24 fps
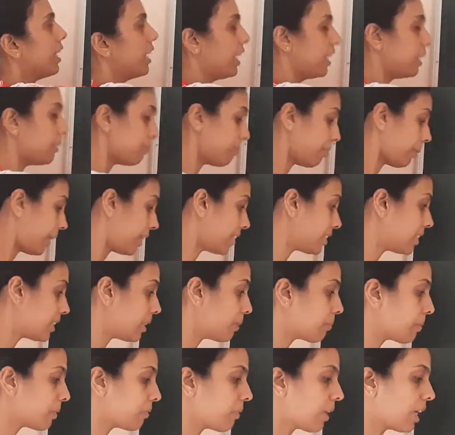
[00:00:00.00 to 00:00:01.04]
In page
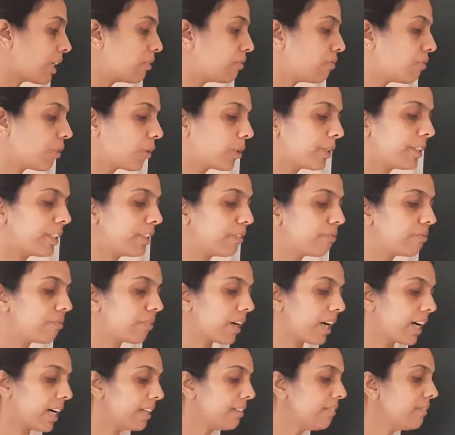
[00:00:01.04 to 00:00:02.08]
number
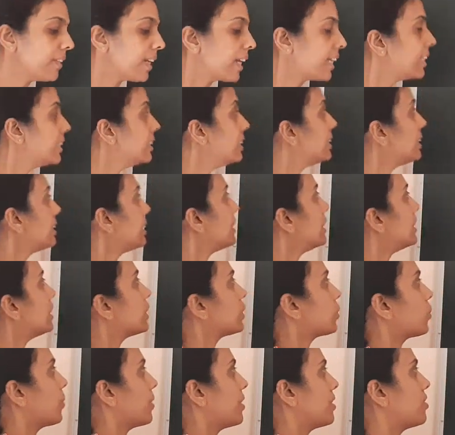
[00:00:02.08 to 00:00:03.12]
145,
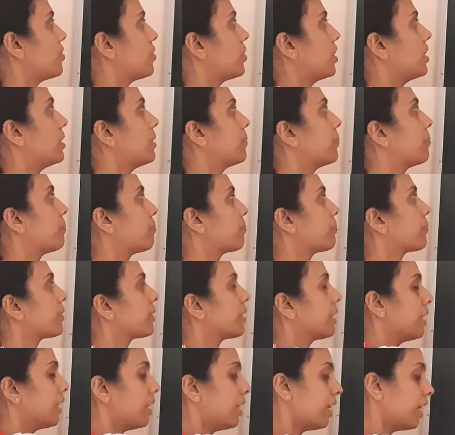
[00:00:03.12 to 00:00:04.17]
19th question.
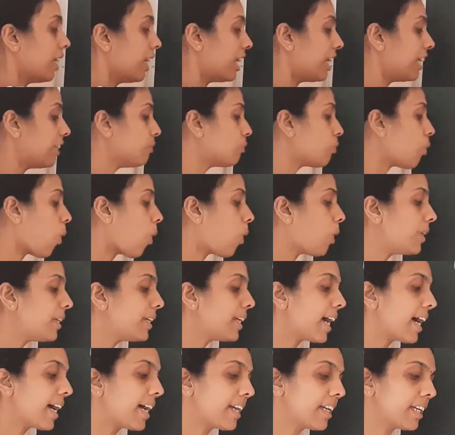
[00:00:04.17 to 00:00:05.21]
In what
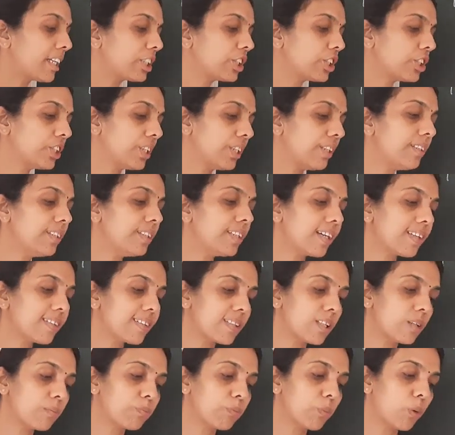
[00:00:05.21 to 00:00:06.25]
direction does
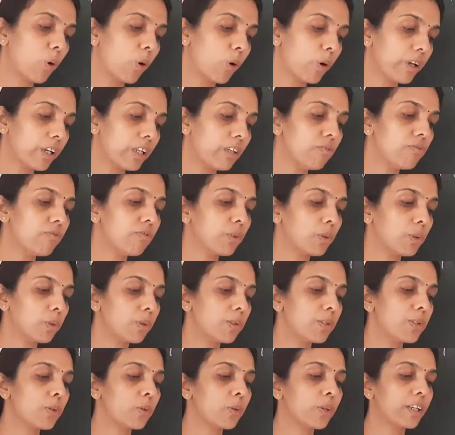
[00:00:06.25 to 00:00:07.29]
the buoyant
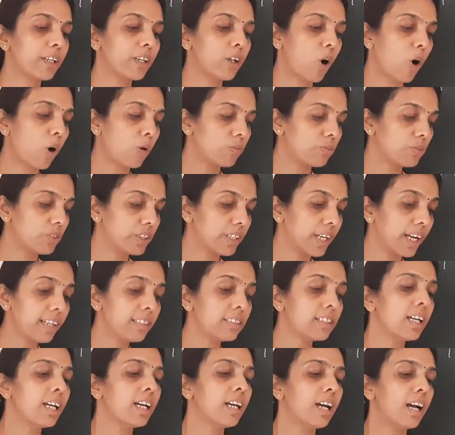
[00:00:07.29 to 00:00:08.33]
force on an
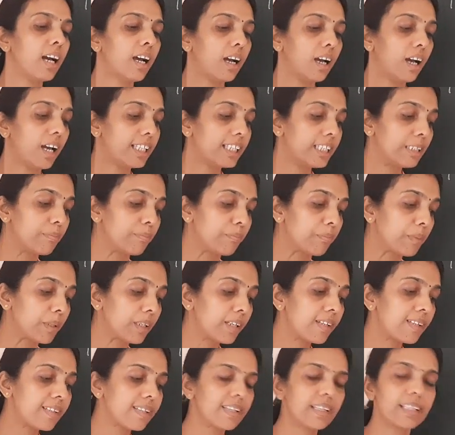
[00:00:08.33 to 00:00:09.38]
object
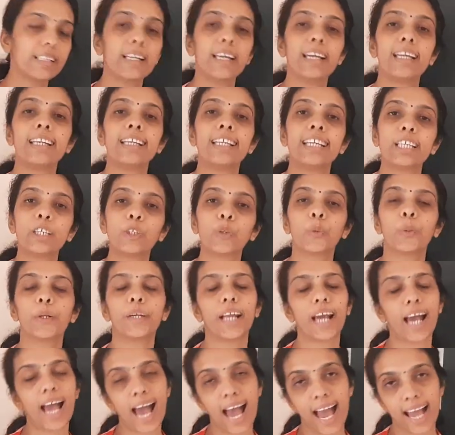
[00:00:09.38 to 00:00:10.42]
immersed in a
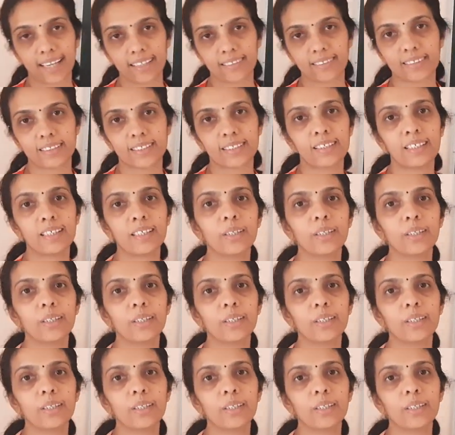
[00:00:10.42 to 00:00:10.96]
liquid act?